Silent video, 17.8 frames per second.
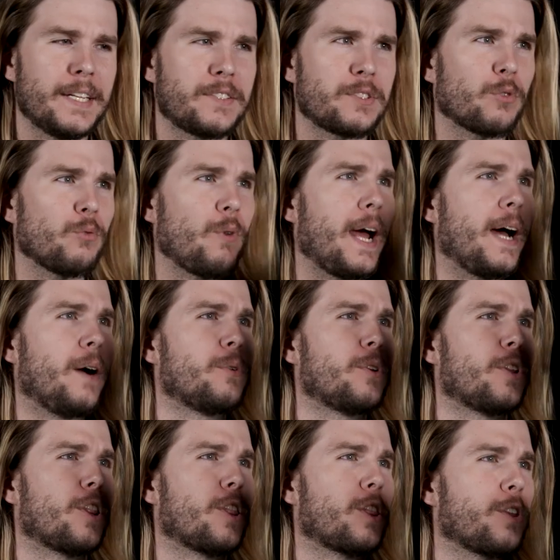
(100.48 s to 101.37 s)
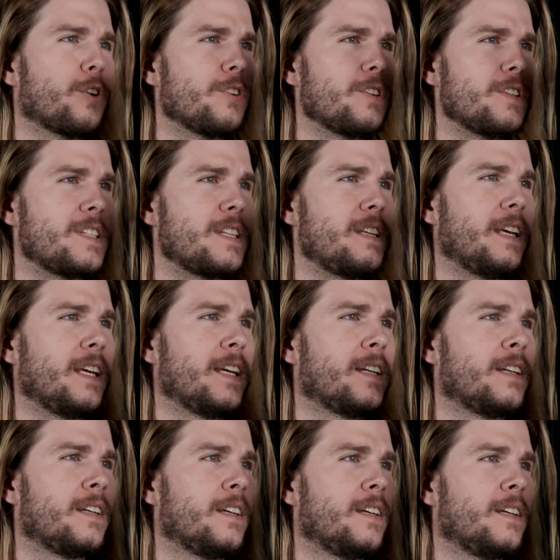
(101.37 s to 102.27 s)
It's around
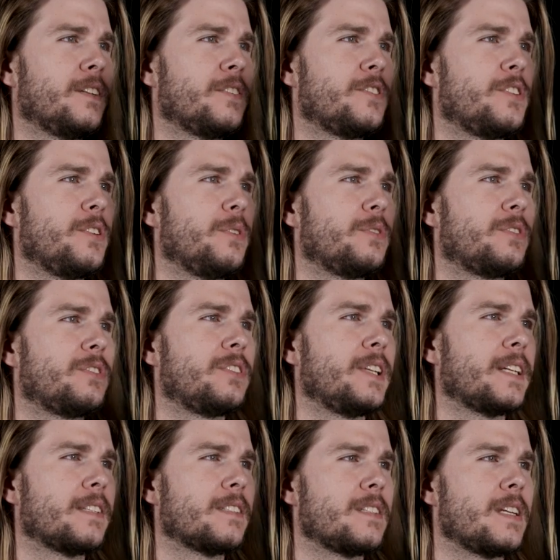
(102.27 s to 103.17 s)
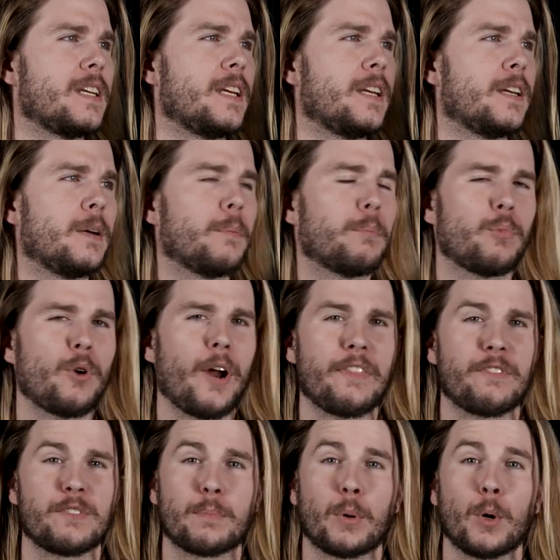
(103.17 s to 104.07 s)
13 to 16
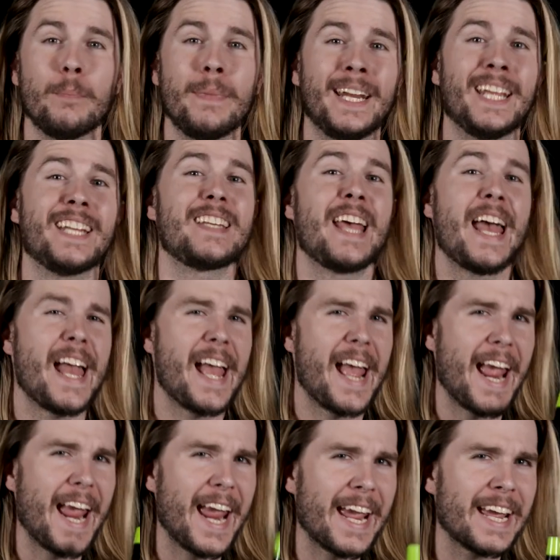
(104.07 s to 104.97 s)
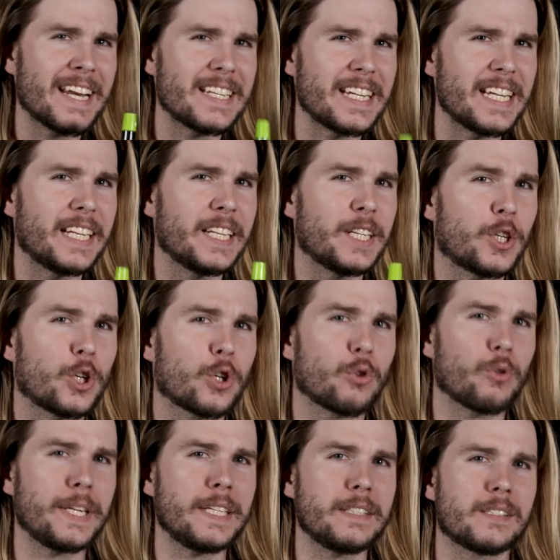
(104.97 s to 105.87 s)
breaths per minute, and it
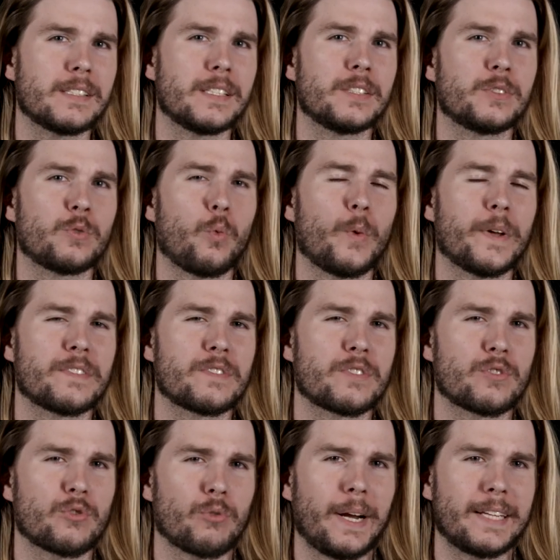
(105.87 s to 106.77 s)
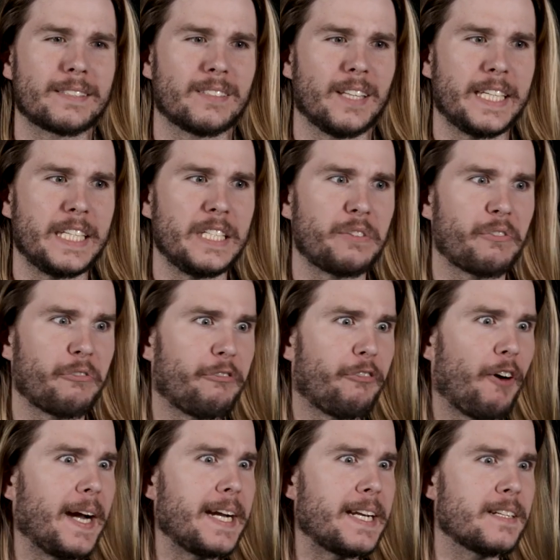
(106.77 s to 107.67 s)
increases with stress, like he's
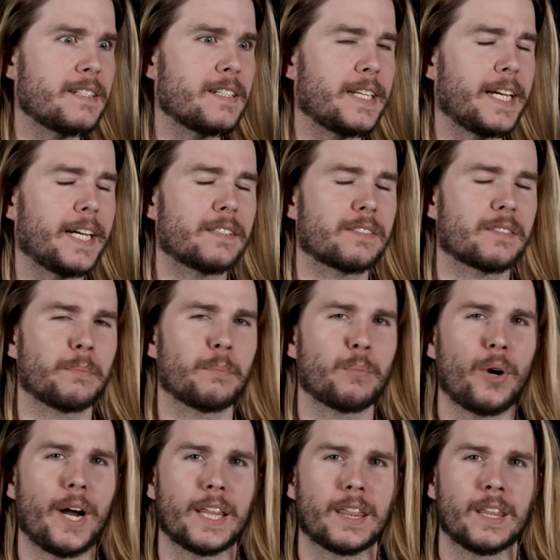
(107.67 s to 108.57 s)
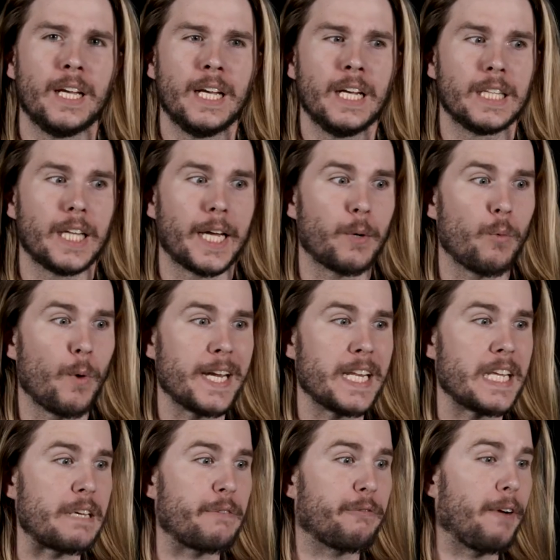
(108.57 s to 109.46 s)
fighting to get some breath, like when
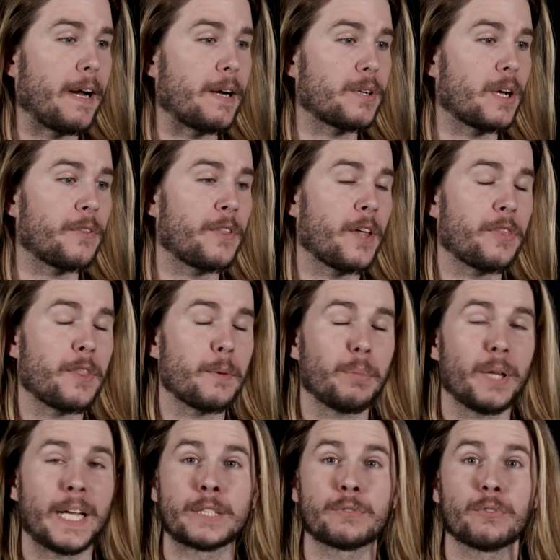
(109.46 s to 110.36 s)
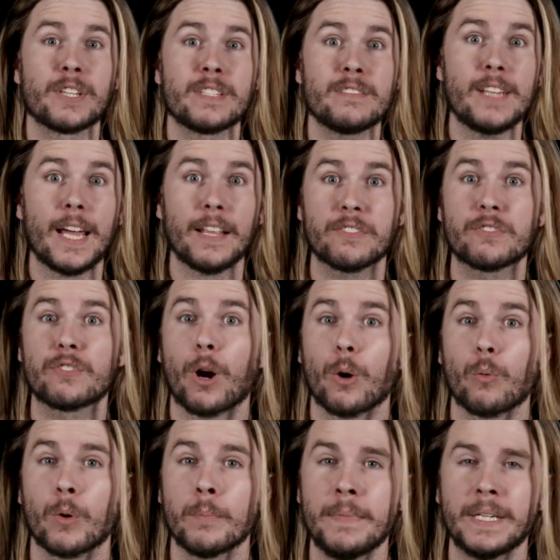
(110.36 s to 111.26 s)
he found out that the plans for the Death
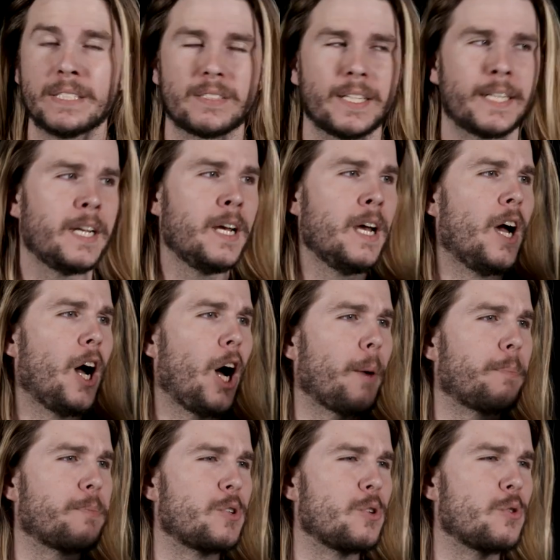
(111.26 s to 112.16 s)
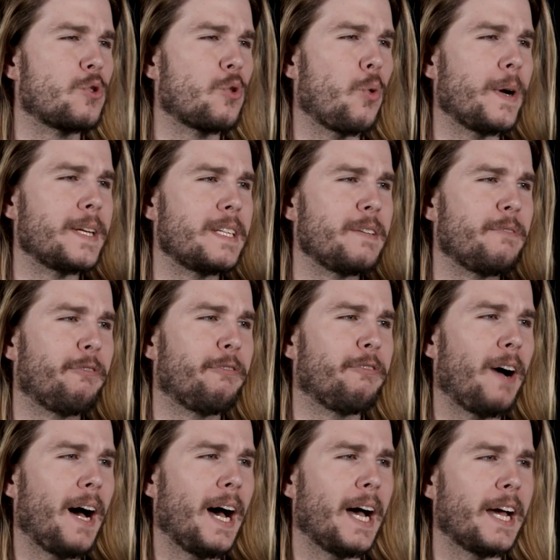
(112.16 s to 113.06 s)
Star were missing, up to
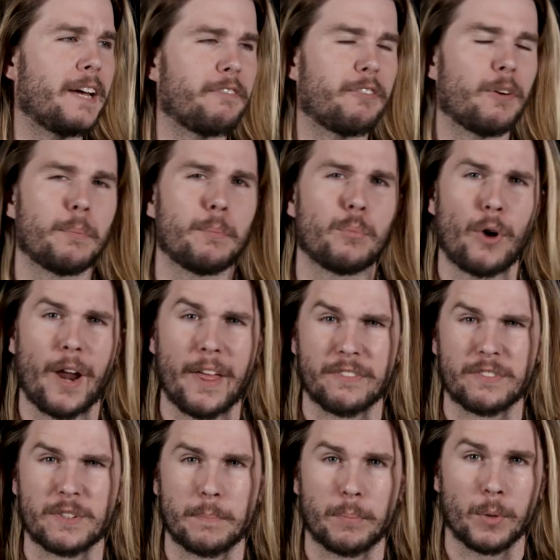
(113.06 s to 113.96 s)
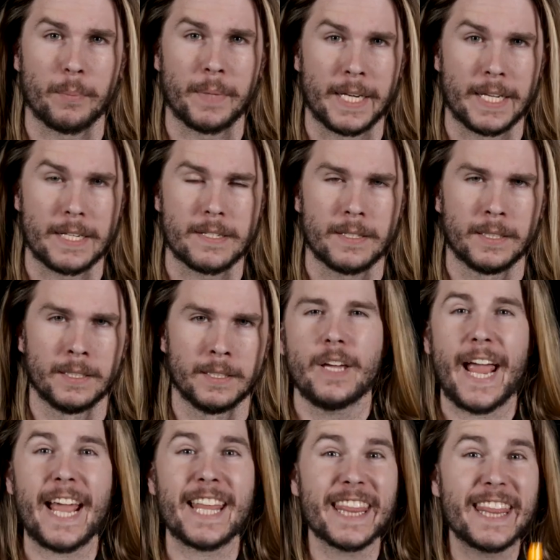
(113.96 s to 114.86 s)
25 breaths per minute.
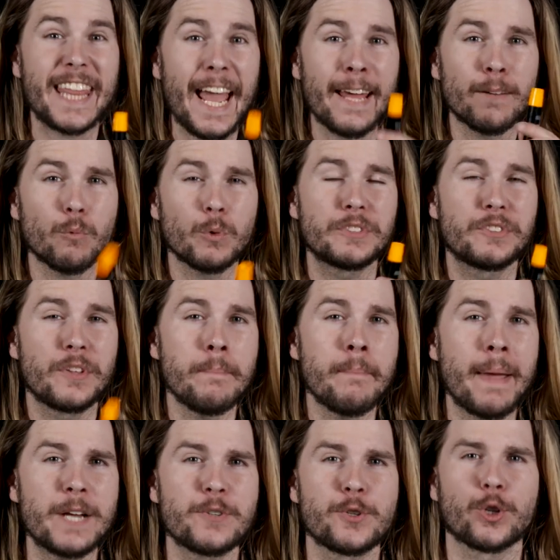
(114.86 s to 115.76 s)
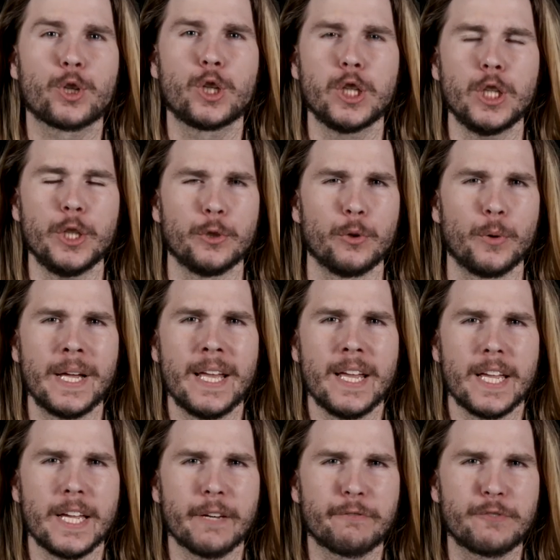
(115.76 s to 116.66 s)
And that was the major clue.
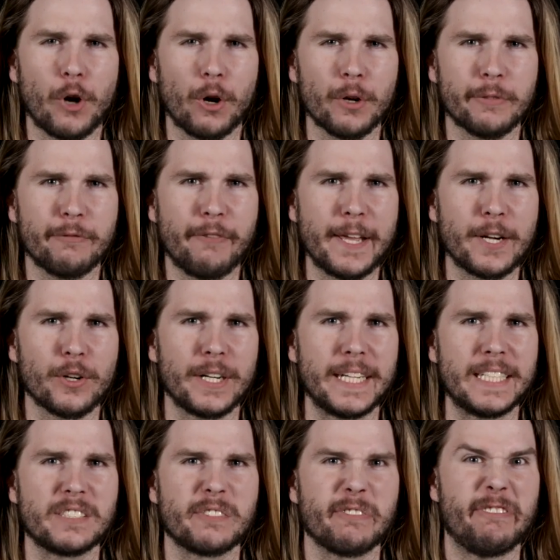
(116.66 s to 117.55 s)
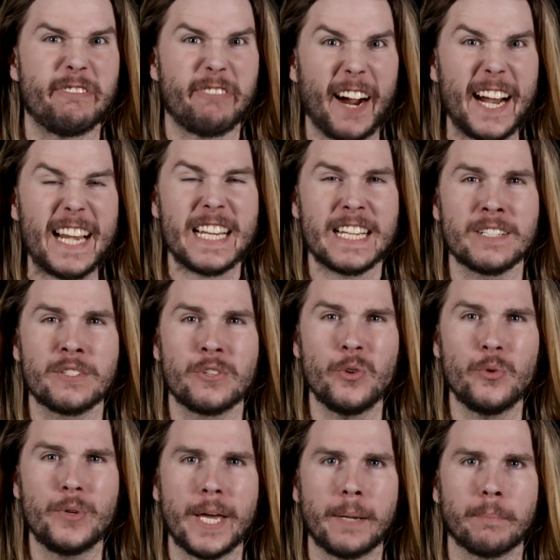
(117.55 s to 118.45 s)
If Darth Vader is fighting
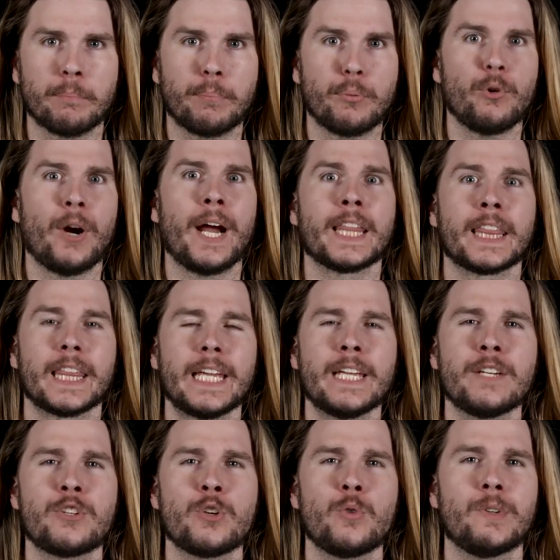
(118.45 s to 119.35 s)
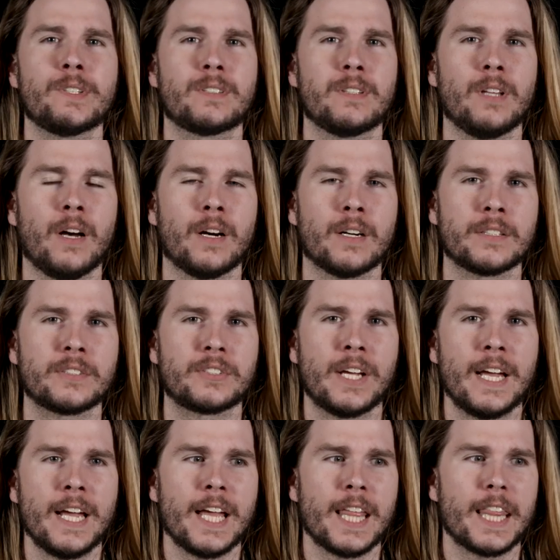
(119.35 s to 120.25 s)
to get breath into his
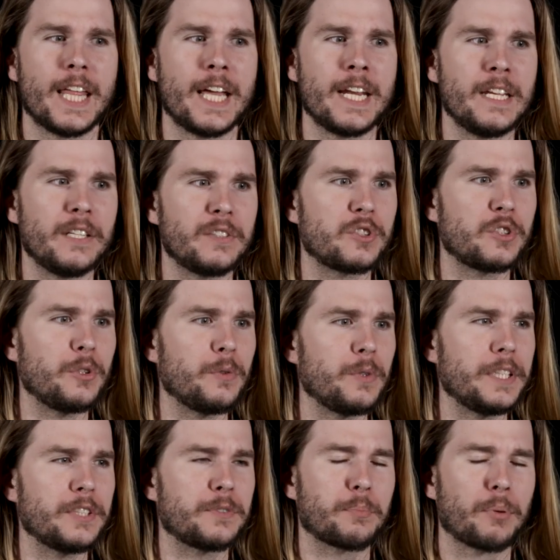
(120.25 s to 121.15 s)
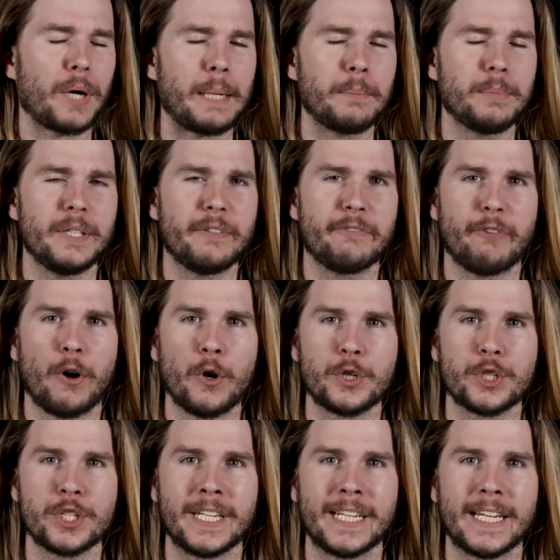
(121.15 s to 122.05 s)
lungs, then his suit is probably
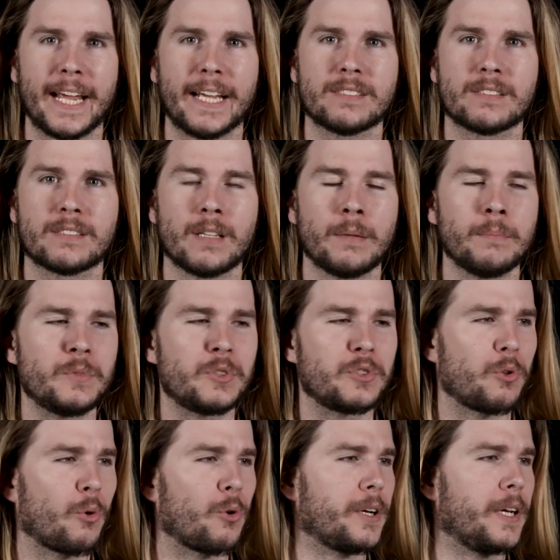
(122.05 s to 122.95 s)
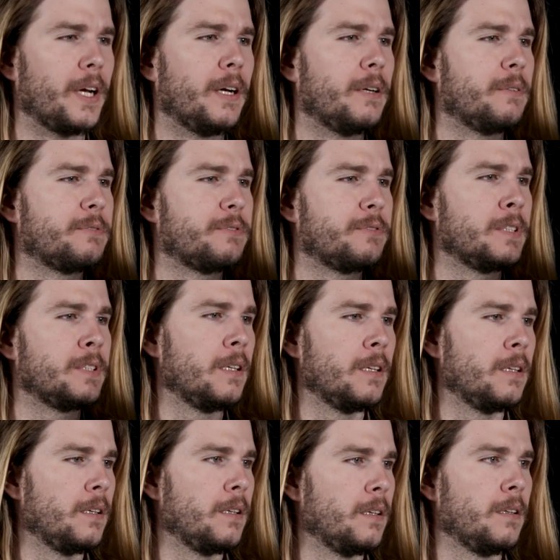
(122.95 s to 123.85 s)
functioning as some sort of
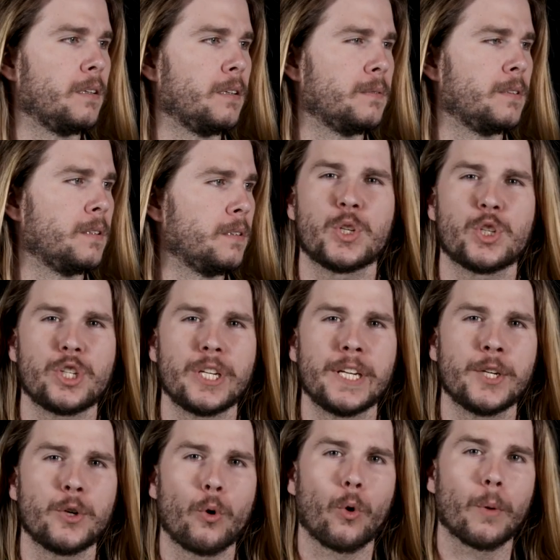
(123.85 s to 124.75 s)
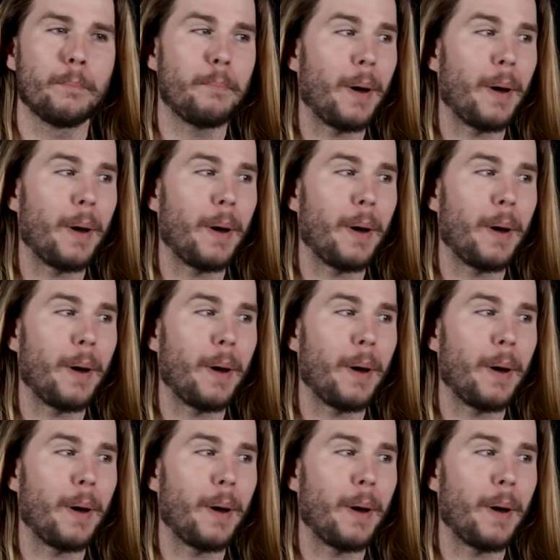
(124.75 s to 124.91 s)
BiPAP machine or